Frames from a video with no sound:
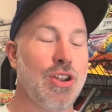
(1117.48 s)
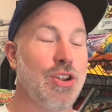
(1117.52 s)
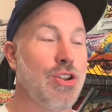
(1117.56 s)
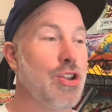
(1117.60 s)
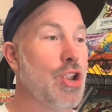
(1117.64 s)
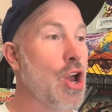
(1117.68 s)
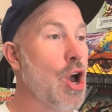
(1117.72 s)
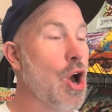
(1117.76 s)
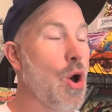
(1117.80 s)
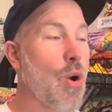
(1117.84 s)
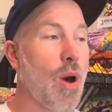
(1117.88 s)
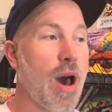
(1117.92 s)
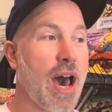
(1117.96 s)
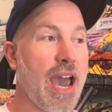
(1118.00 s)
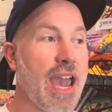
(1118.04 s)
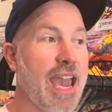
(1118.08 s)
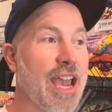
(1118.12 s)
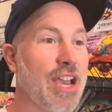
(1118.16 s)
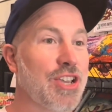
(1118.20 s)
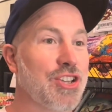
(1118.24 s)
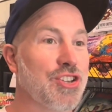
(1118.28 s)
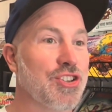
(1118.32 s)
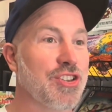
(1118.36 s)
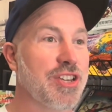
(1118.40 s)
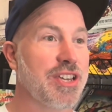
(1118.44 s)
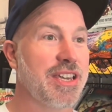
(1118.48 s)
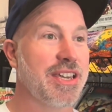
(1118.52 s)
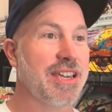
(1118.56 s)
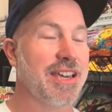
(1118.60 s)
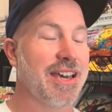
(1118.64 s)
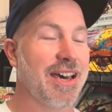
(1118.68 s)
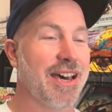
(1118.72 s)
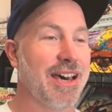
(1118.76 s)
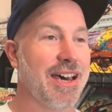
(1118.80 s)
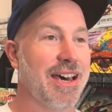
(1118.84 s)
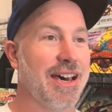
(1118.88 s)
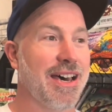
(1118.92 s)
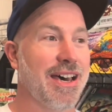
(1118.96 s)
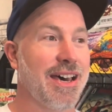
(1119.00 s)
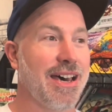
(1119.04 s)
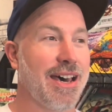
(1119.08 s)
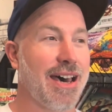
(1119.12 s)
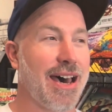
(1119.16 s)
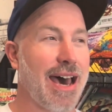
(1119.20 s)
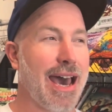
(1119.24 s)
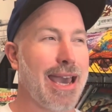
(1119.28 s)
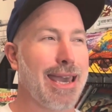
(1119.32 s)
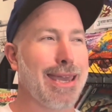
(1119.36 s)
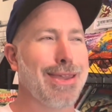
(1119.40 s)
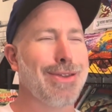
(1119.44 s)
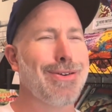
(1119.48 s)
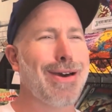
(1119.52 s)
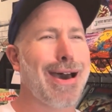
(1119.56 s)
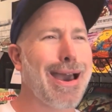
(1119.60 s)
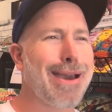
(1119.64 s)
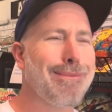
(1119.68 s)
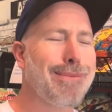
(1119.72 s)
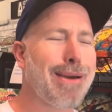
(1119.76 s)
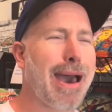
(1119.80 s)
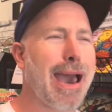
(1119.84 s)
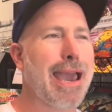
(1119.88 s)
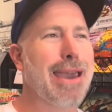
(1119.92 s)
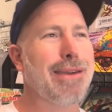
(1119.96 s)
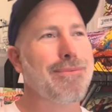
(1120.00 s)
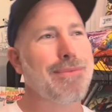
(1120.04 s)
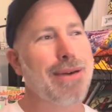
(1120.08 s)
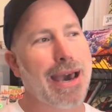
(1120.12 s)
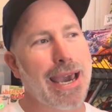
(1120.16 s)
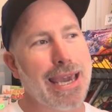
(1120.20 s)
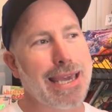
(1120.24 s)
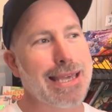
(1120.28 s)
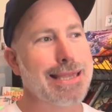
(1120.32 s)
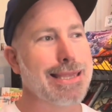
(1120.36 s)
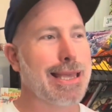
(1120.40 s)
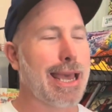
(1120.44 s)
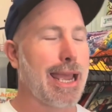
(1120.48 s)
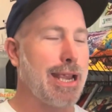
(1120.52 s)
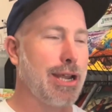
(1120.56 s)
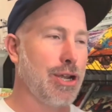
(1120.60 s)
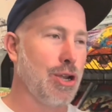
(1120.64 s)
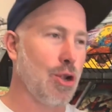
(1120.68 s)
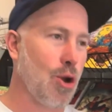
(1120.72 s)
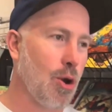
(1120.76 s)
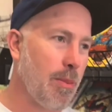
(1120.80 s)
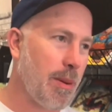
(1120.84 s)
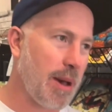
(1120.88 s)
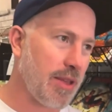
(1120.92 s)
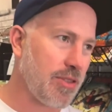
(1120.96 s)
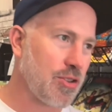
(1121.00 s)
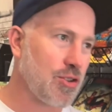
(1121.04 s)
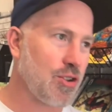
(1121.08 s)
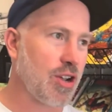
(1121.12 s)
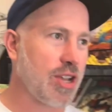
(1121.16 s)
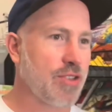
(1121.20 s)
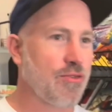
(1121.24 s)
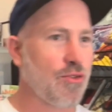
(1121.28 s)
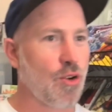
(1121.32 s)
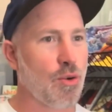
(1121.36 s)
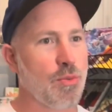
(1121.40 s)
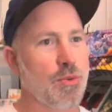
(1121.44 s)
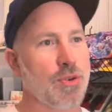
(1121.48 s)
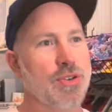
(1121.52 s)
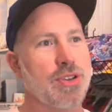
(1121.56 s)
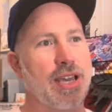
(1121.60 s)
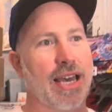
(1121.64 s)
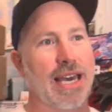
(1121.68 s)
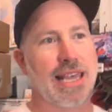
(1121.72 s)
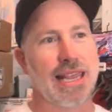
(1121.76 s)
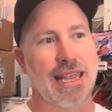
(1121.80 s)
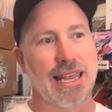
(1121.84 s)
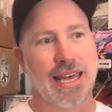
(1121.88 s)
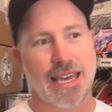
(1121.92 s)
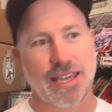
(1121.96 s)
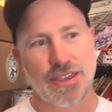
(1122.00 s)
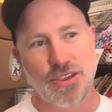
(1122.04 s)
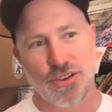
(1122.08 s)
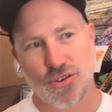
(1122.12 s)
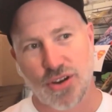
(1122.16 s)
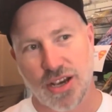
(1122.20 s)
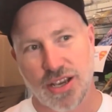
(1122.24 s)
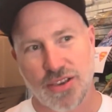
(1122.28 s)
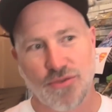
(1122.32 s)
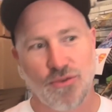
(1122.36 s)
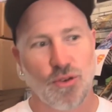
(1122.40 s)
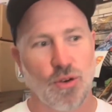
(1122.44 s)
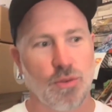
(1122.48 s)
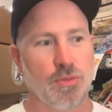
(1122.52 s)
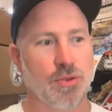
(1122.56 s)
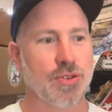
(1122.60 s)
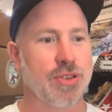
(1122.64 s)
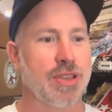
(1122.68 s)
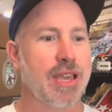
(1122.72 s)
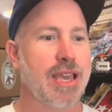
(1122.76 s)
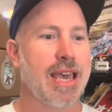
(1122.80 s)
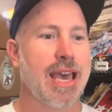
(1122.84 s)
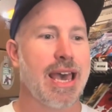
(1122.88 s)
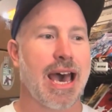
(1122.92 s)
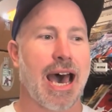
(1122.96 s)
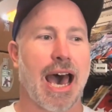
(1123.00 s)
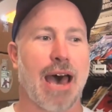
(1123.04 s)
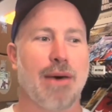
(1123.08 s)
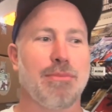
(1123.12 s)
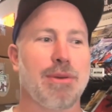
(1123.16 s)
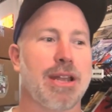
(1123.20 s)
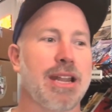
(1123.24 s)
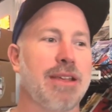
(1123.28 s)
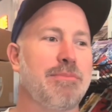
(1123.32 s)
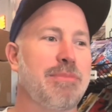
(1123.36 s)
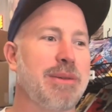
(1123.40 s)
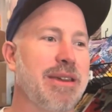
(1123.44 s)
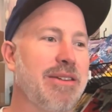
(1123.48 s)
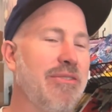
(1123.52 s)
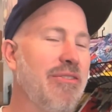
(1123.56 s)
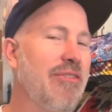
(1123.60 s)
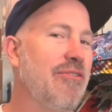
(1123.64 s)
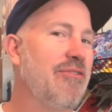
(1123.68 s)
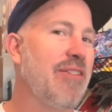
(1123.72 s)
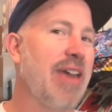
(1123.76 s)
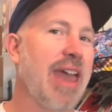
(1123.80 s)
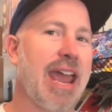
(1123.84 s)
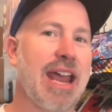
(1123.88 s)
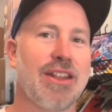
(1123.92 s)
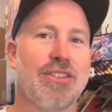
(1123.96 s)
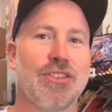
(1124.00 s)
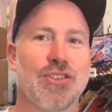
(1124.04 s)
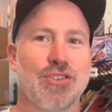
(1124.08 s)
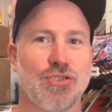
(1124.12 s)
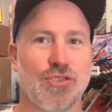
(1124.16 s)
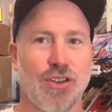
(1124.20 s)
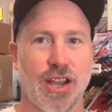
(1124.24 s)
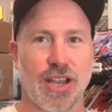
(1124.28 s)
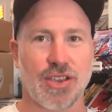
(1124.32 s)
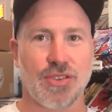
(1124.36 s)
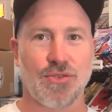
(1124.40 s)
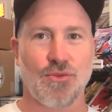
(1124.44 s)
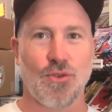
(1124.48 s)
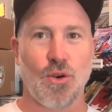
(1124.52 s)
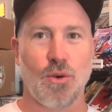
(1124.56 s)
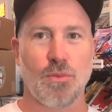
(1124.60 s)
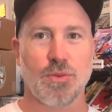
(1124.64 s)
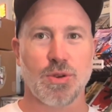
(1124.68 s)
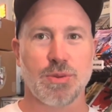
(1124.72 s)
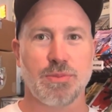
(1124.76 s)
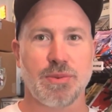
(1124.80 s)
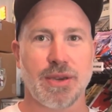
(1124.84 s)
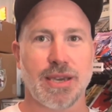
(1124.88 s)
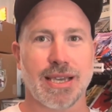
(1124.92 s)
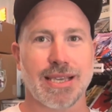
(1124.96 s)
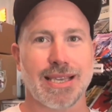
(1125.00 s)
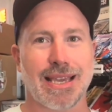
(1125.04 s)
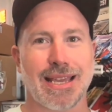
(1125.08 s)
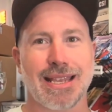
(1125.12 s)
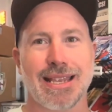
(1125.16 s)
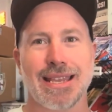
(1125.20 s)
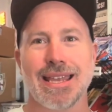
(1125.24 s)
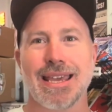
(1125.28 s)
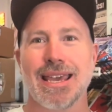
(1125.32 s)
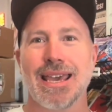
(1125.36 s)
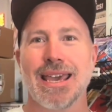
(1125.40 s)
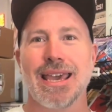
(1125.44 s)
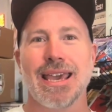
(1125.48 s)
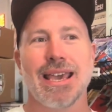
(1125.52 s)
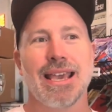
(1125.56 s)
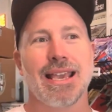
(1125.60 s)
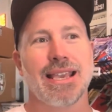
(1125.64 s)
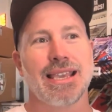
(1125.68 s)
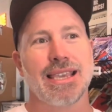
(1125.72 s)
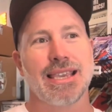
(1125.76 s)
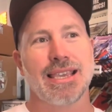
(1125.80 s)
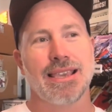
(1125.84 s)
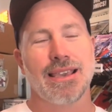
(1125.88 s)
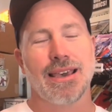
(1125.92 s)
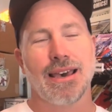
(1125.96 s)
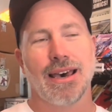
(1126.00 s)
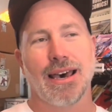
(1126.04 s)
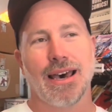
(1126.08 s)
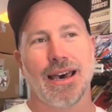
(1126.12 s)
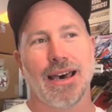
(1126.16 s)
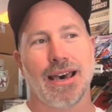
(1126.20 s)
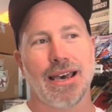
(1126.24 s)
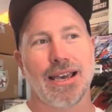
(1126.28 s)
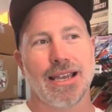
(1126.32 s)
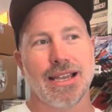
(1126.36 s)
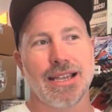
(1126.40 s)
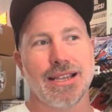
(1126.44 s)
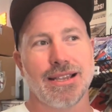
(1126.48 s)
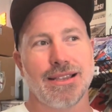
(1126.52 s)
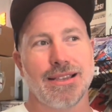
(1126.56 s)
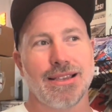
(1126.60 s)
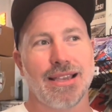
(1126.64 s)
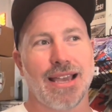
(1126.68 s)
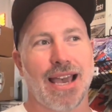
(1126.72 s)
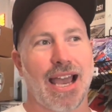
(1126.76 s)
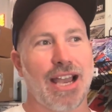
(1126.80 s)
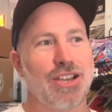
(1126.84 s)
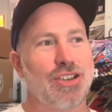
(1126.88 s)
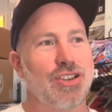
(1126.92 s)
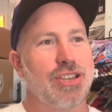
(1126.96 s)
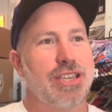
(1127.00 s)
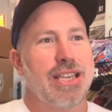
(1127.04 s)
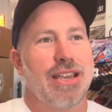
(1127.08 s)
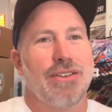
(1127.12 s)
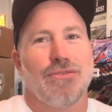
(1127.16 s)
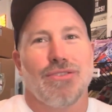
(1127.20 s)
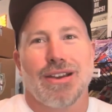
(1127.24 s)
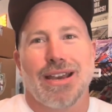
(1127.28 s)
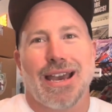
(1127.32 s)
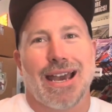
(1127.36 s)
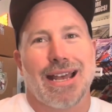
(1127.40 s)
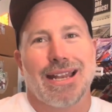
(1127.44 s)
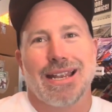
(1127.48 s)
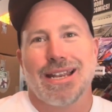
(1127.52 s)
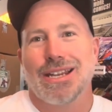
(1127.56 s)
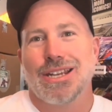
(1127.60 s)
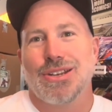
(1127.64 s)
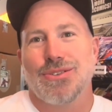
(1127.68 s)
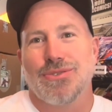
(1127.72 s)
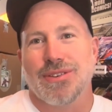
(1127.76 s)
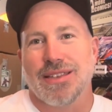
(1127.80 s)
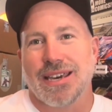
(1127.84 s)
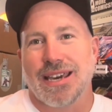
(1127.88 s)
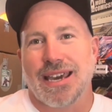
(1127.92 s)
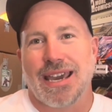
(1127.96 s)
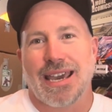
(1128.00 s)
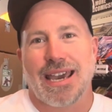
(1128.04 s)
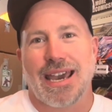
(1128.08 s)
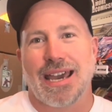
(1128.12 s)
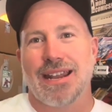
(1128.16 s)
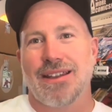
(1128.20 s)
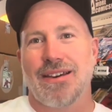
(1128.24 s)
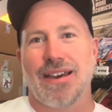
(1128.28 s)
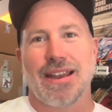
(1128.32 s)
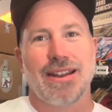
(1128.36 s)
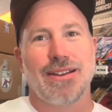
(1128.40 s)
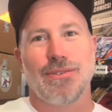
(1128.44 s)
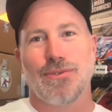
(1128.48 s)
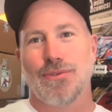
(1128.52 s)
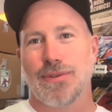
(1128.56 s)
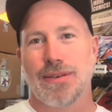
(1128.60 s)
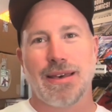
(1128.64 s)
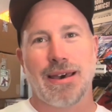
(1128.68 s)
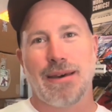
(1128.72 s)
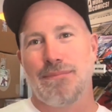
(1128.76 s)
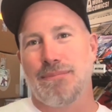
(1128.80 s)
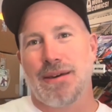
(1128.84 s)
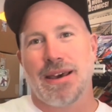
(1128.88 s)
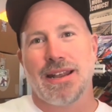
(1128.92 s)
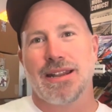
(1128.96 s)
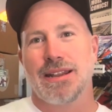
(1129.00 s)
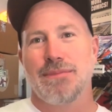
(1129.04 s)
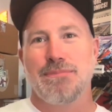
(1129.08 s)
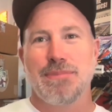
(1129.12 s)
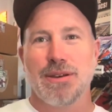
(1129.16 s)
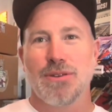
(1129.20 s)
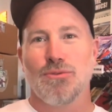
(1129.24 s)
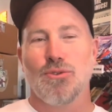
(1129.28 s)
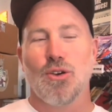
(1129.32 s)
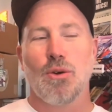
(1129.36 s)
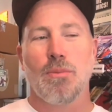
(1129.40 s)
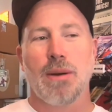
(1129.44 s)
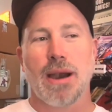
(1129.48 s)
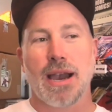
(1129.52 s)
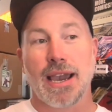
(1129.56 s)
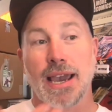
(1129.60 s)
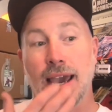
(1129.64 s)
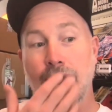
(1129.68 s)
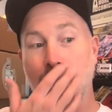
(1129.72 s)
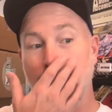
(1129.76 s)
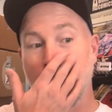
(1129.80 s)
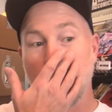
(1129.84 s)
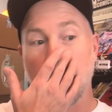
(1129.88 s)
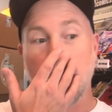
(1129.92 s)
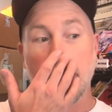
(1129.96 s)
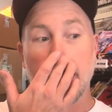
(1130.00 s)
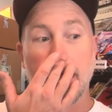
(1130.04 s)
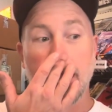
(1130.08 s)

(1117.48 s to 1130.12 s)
No, I actually, uh, I you know, I'm, I'm, i I know about the Transformers. I like the Transformers. I'm not a big fan of the Transformers because I uh, I just never got into it. Like I kind of I don't I'm not a big robot guy.